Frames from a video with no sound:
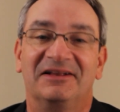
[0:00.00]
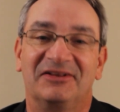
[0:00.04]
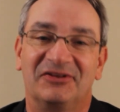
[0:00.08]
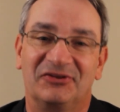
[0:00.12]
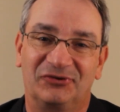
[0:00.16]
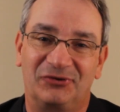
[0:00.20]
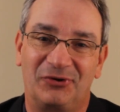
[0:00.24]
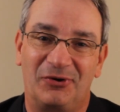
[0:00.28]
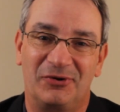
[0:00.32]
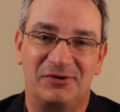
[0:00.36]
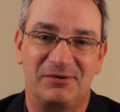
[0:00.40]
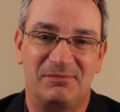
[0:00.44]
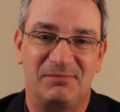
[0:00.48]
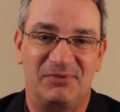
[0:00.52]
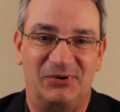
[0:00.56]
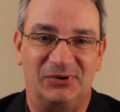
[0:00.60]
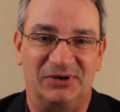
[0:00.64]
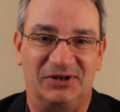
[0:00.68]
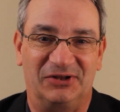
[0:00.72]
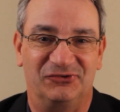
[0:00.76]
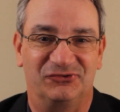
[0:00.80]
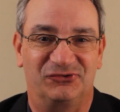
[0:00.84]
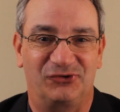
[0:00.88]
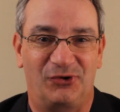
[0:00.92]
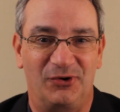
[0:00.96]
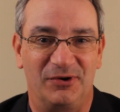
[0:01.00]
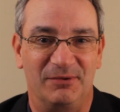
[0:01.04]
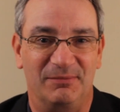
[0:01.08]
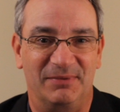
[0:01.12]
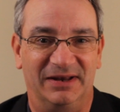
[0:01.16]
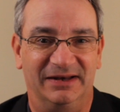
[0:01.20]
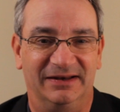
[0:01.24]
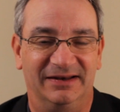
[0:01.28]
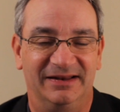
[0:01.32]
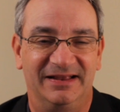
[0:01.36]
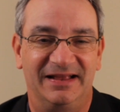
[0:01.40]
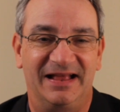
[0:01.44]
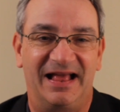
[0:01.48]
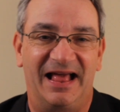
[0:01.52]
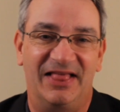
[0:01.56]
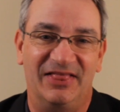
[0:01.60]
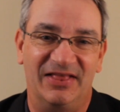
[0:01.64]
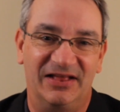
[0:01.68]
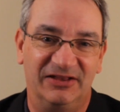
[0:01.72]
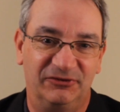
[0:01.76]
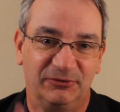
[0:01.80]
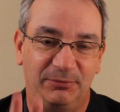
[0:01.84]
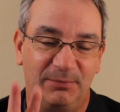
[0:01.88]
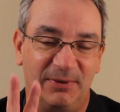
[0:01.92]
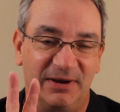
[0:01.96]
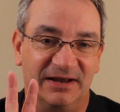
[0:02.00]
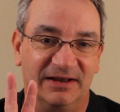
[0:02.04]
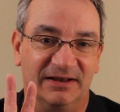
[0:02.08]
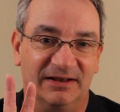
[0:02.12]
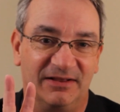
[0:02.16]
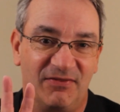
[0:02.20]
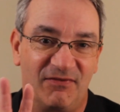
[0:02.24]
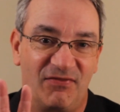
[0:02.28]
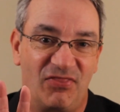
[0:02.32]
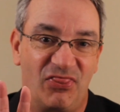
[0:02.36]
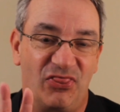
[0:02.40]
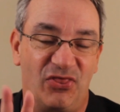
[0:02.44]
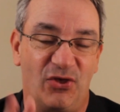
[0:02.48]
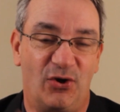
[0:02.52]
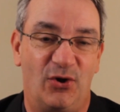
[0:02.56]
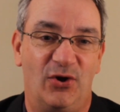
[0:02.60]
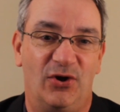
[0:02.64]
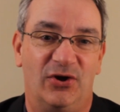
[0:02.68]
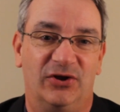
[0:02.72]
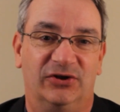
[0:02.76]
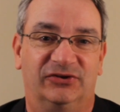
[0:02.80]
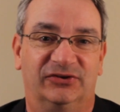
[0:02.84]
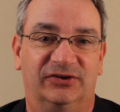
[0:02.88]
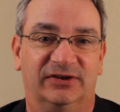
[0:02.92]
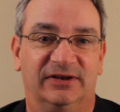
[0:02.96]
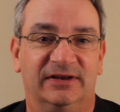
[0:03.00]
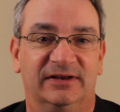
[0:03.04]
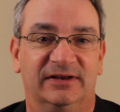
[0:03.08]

Talk about enjoyment, and that's my third